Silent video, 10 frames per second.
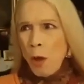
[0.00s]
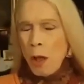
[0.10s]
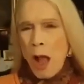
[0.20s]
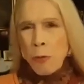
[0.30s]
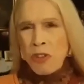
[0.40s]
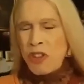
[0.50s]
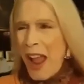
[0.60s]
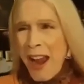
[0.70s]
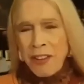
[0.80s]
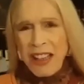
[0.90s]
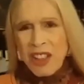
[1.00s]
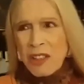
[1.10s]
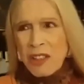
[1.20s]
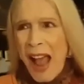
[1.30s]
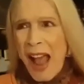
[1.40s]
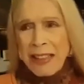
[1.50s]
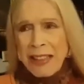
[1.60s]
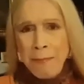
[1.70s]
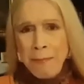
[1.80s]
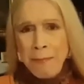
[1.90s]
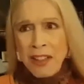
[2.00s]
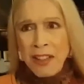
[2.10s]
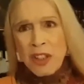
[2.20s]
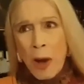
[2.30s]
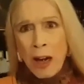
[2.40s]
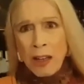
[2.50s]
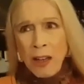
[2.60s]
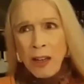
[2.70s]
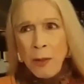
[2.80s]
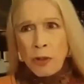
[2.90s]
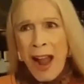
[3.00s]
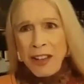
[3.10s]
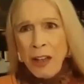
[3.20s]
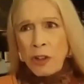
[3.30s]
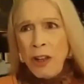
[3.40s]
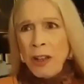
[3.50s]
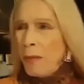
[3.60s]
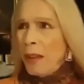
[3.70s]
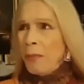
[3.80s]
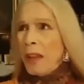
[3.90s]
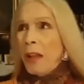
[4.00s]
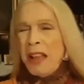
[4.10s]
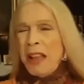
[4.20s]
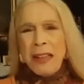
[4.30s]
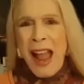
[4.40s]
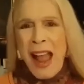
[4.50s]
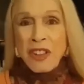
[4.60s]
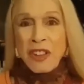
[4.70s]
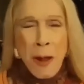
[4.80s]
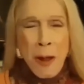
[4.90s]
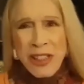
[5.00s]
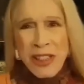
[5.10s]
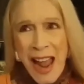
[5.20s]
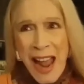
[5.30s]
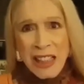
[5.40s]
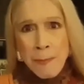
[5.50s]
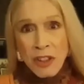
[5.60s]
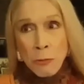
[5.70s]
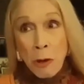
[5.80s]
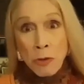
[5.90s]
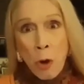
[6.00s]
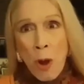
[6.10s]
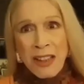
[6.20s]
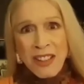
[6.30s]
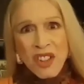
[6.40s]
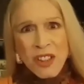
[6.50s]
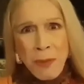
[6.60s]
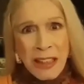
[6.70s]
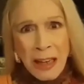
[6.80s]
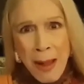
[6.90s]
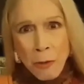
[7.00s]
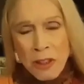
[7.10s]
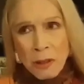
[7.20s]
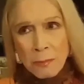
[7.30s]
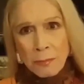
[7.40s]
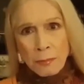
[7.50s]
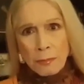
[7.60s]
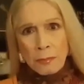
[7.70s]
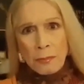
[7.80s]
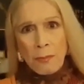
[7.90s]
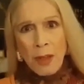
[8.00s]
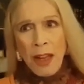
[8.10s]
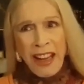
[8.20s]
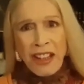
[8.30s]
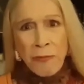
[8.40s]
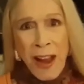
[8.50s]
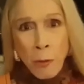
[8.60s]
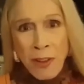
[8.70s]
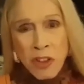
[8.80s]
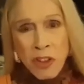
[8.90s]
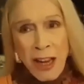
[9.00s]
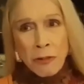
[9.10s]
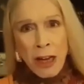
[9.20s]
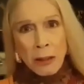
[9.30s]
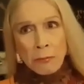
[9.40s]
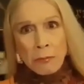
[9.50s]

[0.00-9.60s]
How dare these Harrys and Megans of this world try to have supposed experts who don't know what they're speaking about interfere with children?